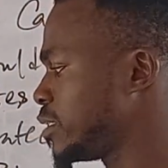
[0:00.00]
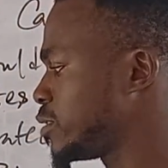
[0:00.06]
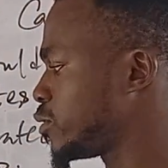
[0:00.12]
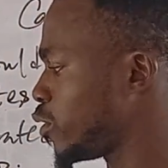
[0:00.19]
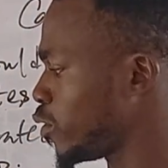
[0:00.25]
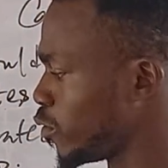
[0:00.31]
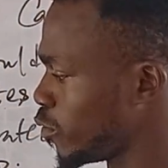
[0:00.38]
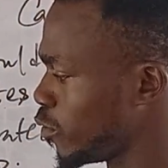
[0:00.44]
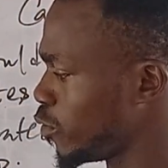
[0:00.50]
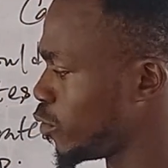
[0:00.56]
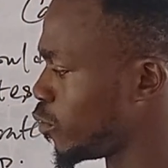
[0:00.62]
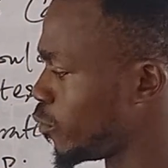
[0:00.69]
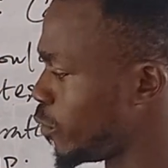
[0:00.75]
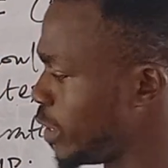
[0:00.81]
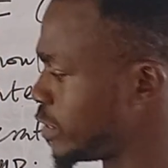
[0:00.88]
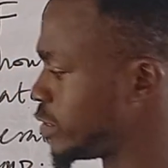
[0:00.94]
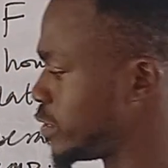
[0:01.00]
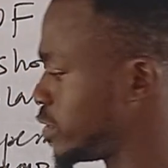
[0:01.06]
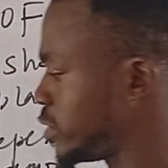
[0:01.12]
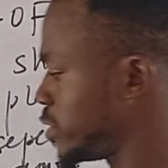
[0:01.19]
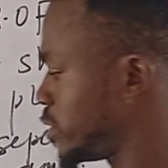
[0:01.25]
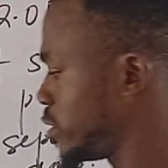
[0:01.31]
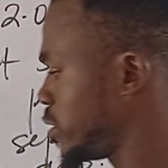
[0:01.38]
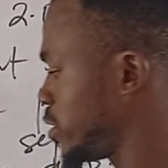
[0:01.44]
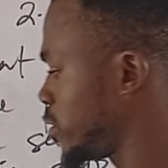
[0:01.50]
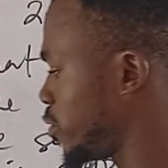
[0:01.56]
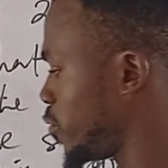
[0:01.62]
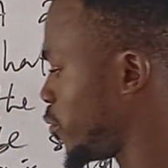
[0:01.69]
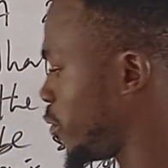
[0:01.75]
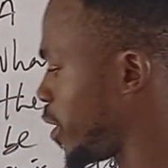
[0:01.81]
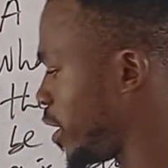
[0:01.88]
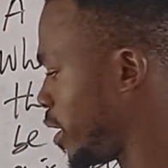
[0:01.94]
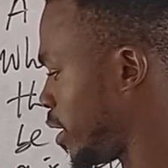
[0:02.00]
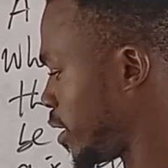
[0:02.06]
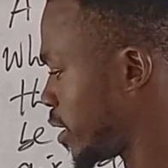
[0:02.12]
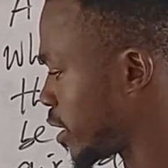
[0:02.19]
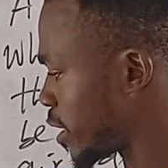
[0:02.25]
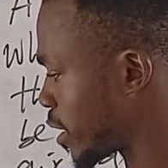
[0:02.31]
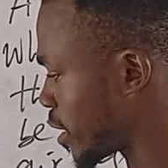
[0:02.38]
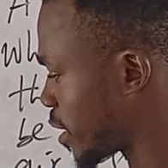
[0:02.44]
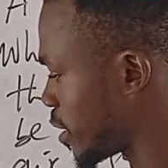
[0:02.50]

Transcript: So which we